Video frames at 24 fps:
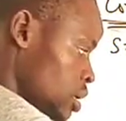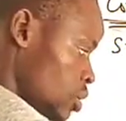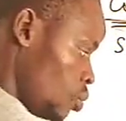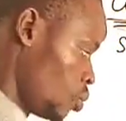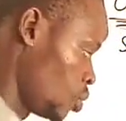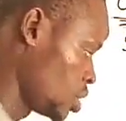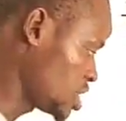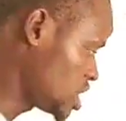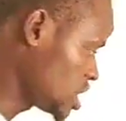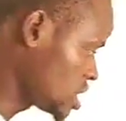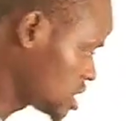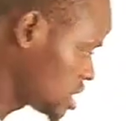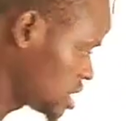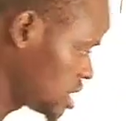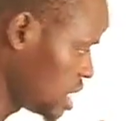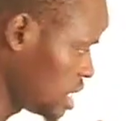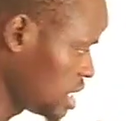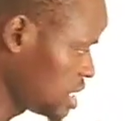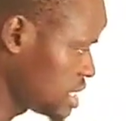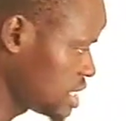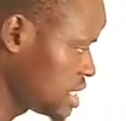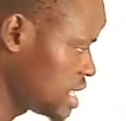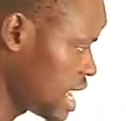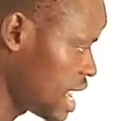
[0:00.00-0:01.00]
which is
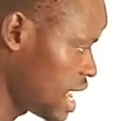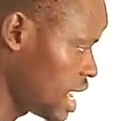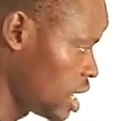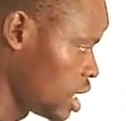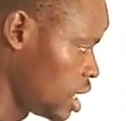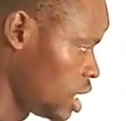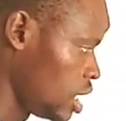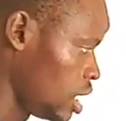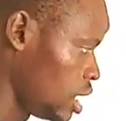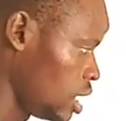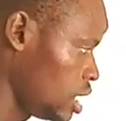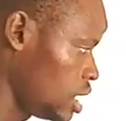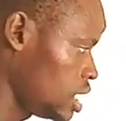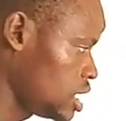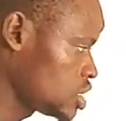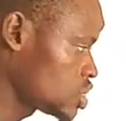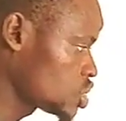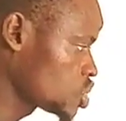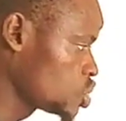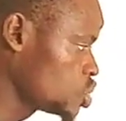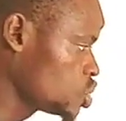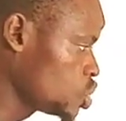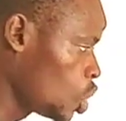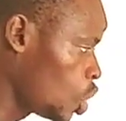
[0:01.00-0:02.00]
this here,
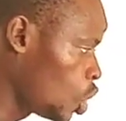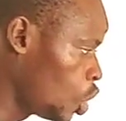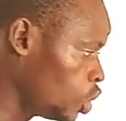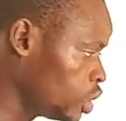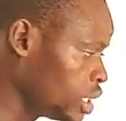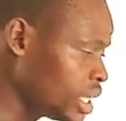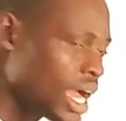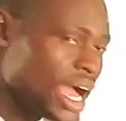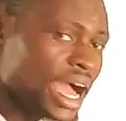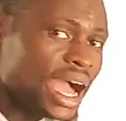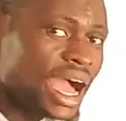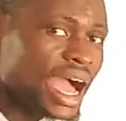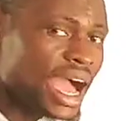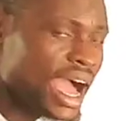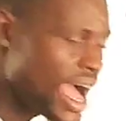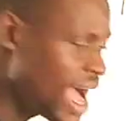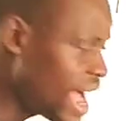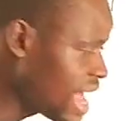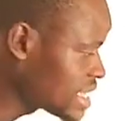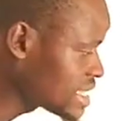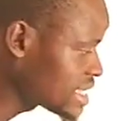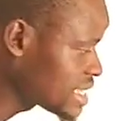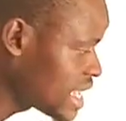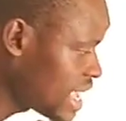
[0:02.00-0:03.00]
is known
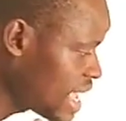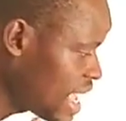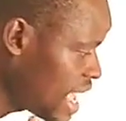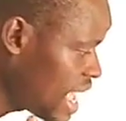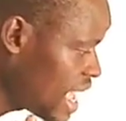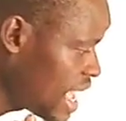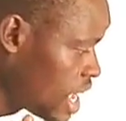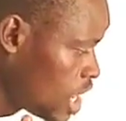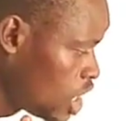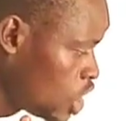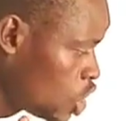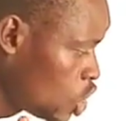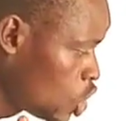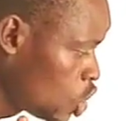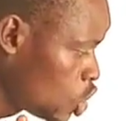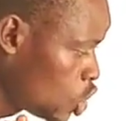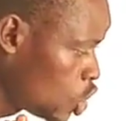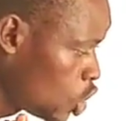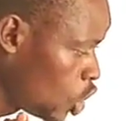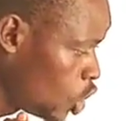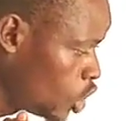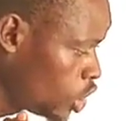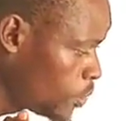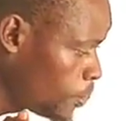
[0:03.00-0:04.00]
as a
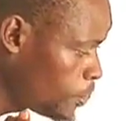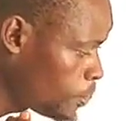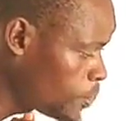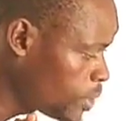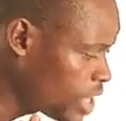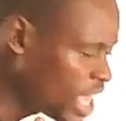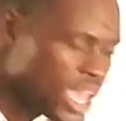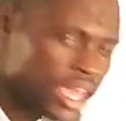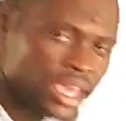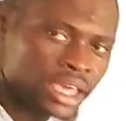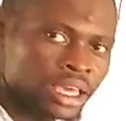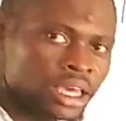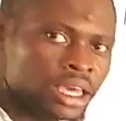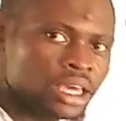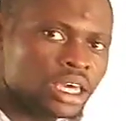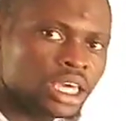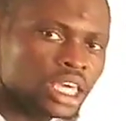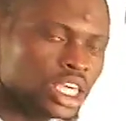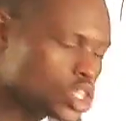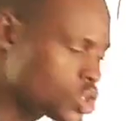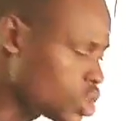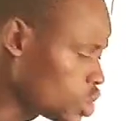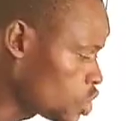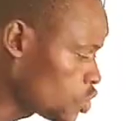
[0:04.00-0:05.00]
lone pair.
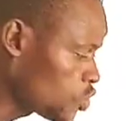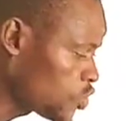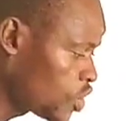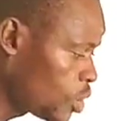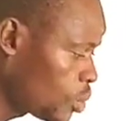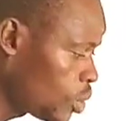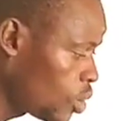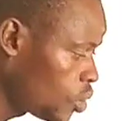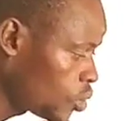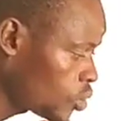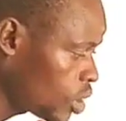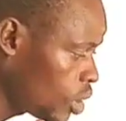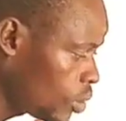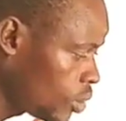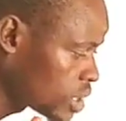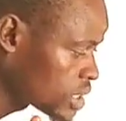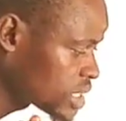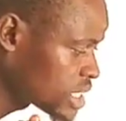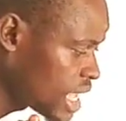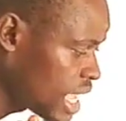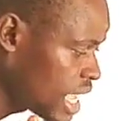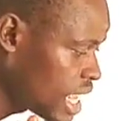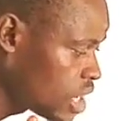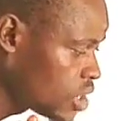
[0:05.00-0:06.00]
It's going to form what we
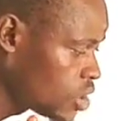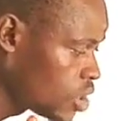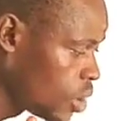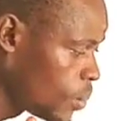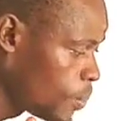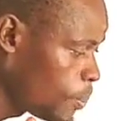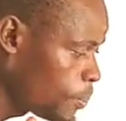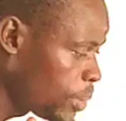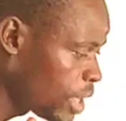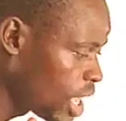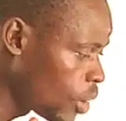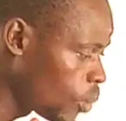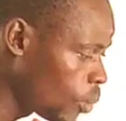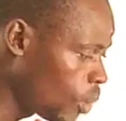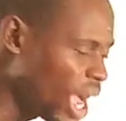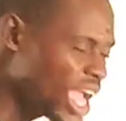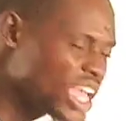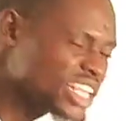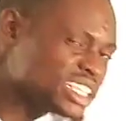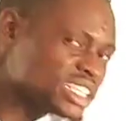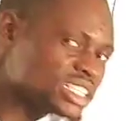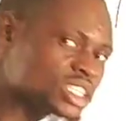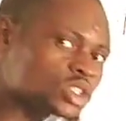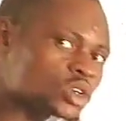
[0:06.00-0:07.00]
call what? A lone pair. Why?
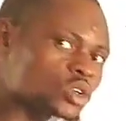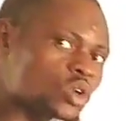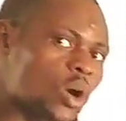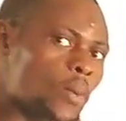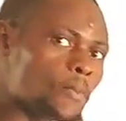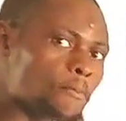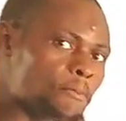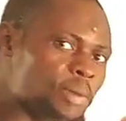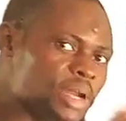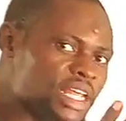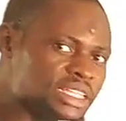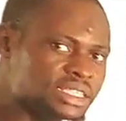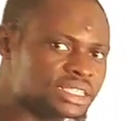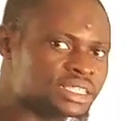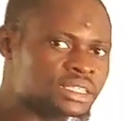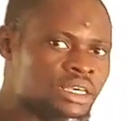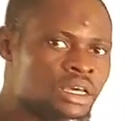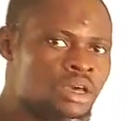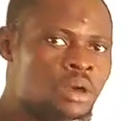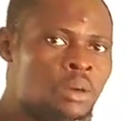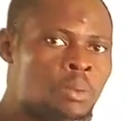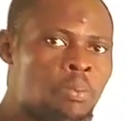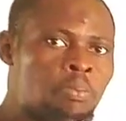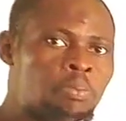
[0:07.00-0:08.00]
It is complete.
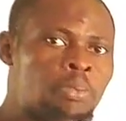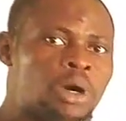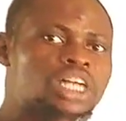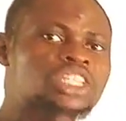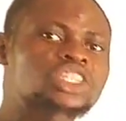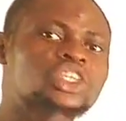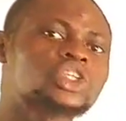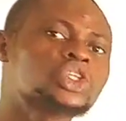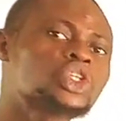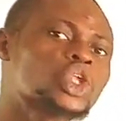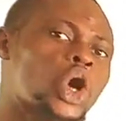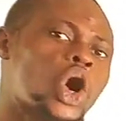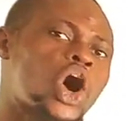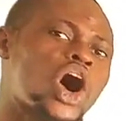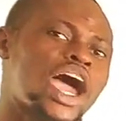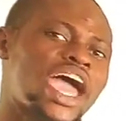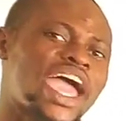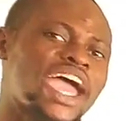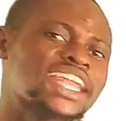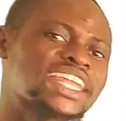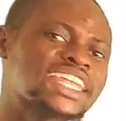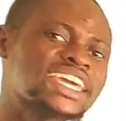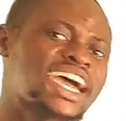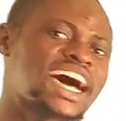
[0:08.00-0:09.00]
But no
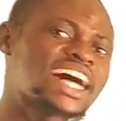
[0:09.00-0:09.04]
any